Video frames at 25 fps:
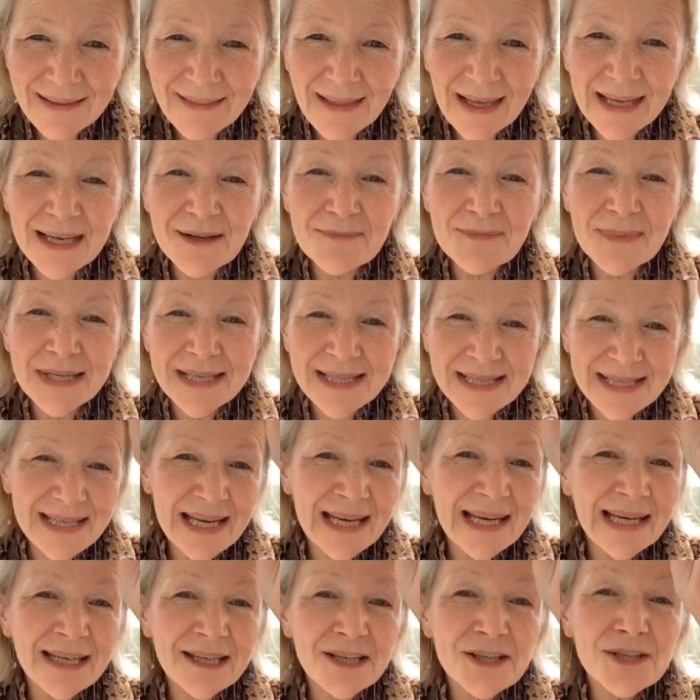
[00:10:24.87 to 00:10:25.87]
They can be
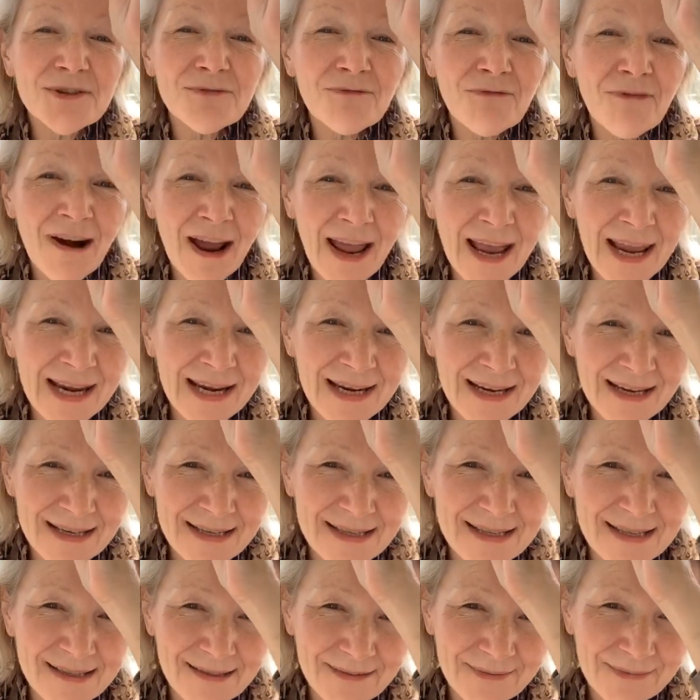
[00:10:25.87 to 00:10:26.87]
seen as
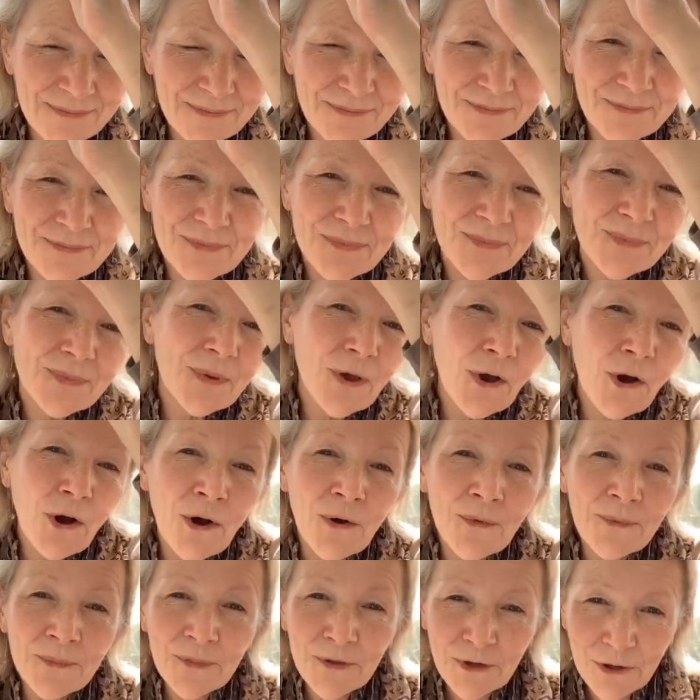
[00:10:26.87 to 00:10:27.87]
rays
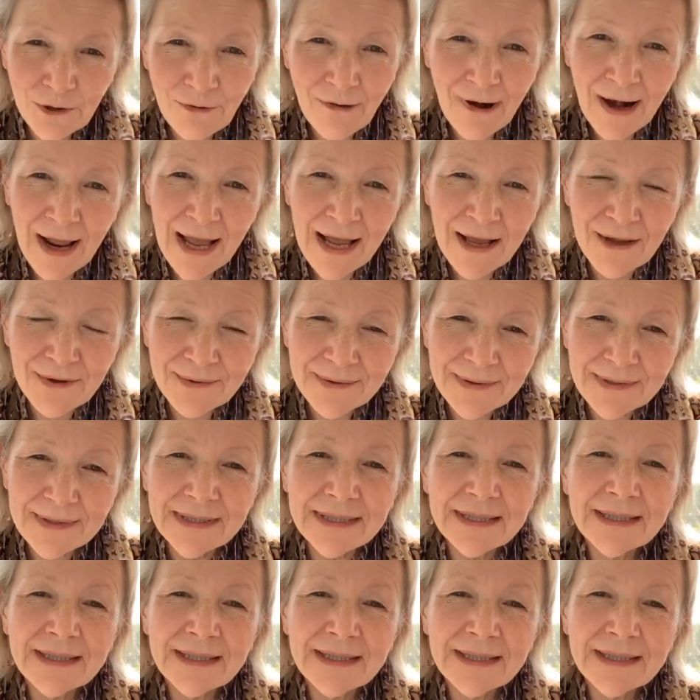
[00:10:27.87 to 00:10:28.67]
on the crown,